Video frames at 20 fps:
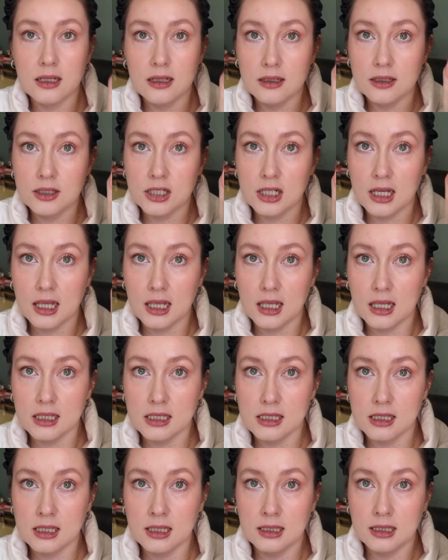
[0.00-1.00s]

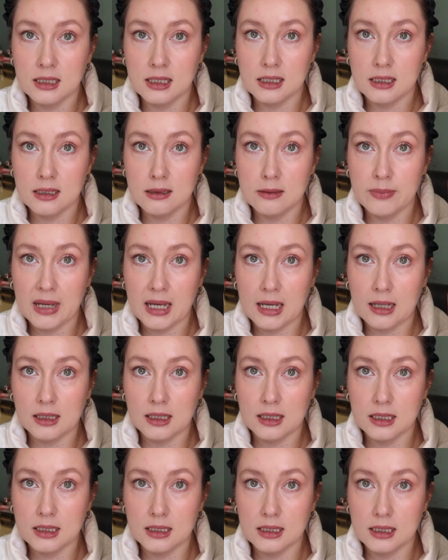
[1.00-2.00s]
shades in this
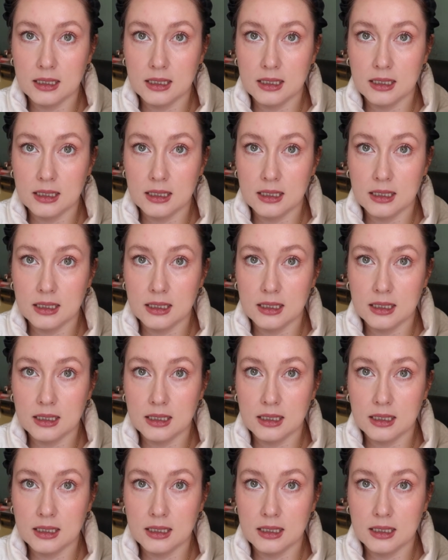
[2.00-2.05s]
palette.